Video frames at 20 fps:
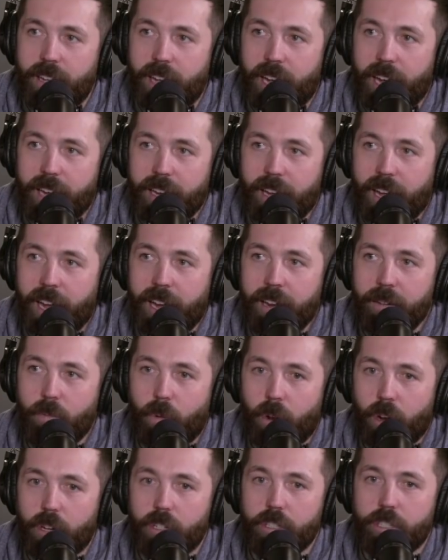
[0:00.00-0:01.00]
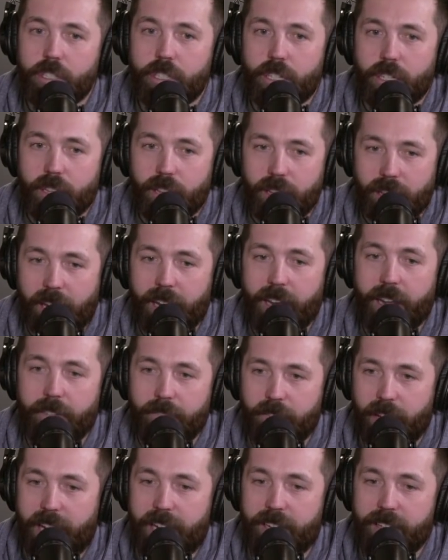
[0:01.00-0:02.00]
I watched that
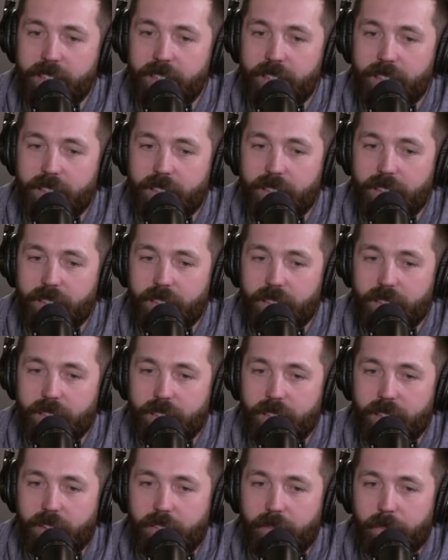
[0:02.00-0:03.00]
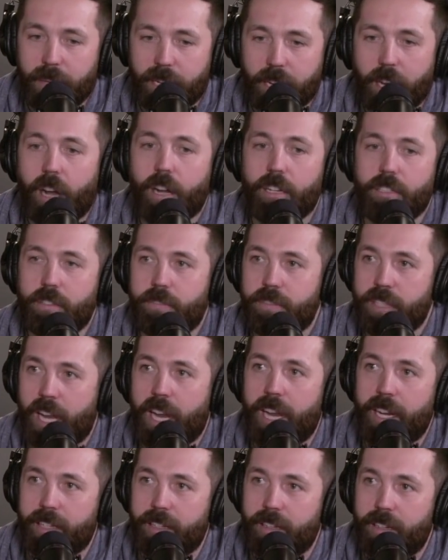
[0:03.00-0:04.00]
event because of
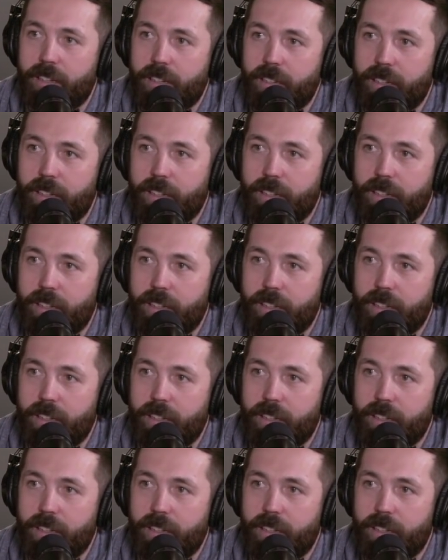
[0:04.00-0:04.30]
Tiger.